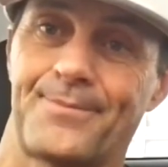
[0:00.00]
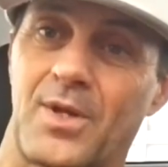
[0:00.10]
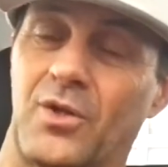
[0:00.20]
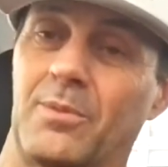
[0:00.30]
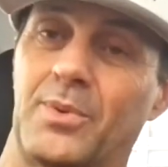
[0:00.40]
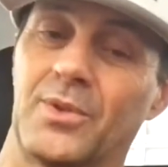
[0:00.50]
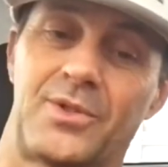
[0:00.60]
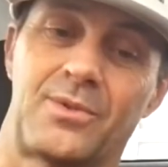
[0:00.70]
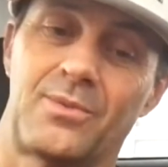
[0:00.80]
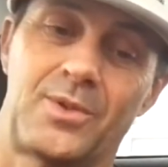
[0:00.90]
on the
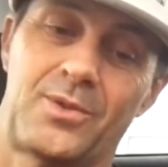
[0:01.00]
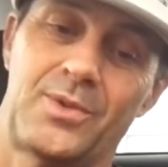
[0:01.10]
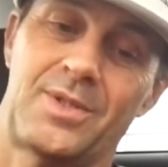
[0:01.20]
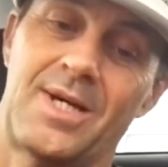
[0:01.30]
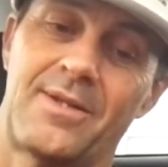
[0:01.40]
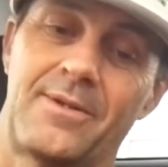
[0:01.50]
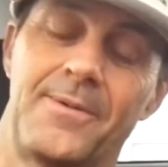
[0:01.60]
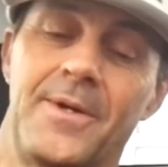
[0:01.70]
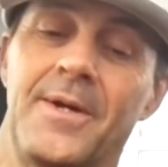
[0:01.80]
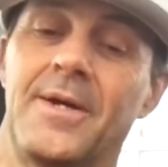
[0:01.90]
puts, which was nothing.
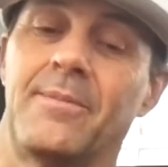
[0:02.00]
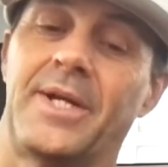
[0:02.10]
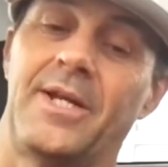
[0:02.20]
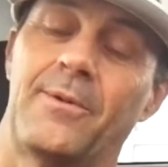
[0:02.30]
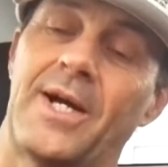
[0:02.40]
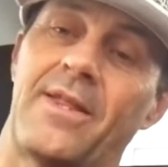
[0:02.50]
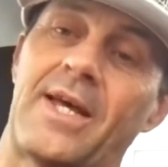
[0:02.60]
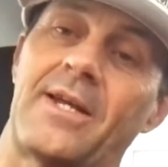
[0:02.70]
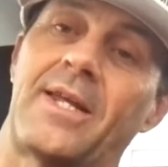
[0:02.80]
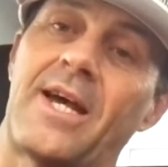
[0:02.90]
But anyway,
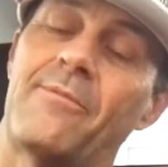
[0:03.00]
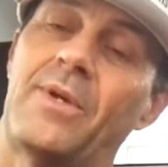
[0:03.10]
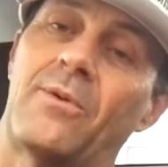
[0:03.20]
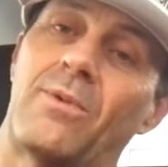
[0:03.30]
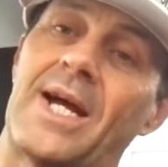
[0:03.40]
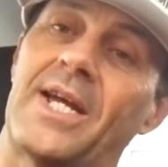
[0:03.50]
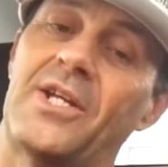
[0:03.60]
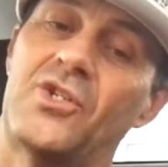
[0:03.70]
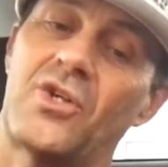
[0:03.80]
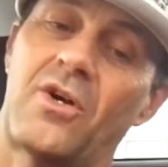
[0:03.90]
that gave me a
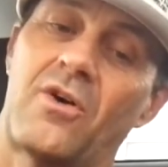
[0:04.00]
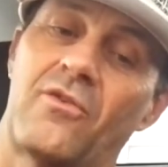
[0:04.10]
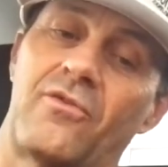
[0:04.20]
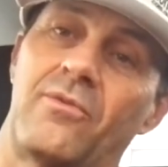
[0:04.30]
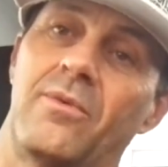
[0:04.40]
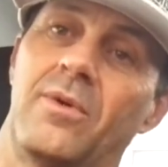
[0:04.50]
range of,